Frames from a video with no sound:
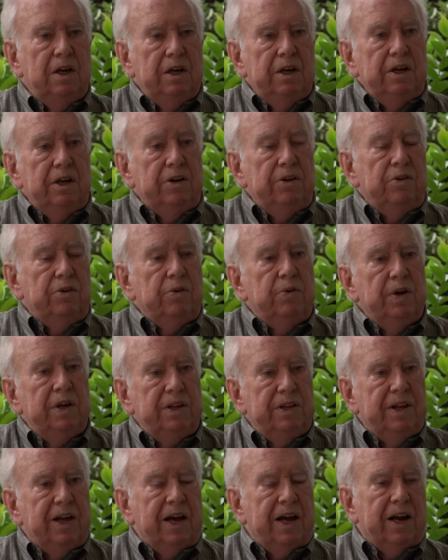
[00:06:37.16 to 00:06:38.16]
in
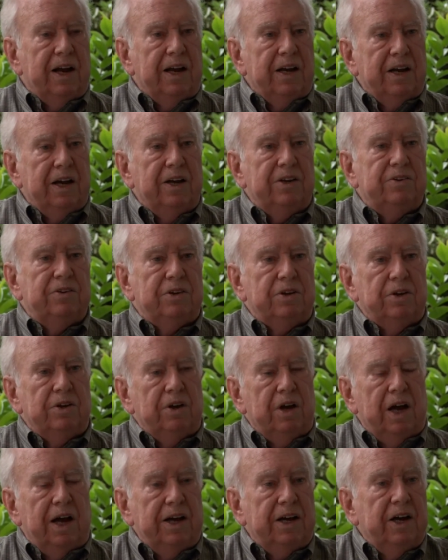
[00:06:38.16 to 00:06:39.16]
doing that I got
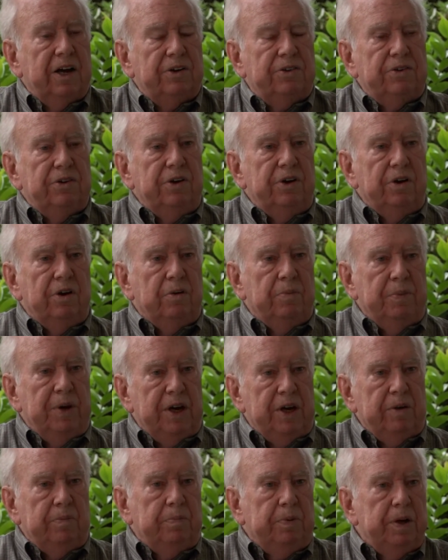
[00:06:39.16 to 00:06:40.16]
to know
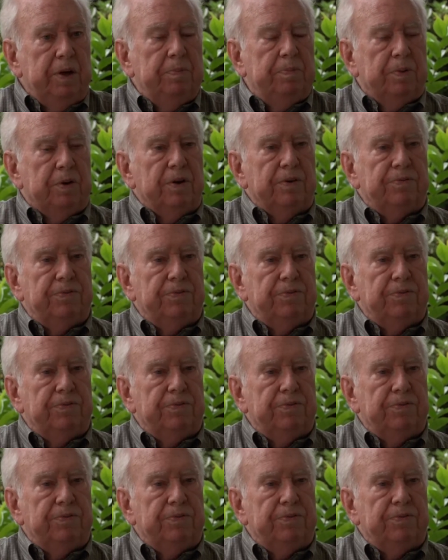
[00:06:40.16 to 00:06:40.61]
many people.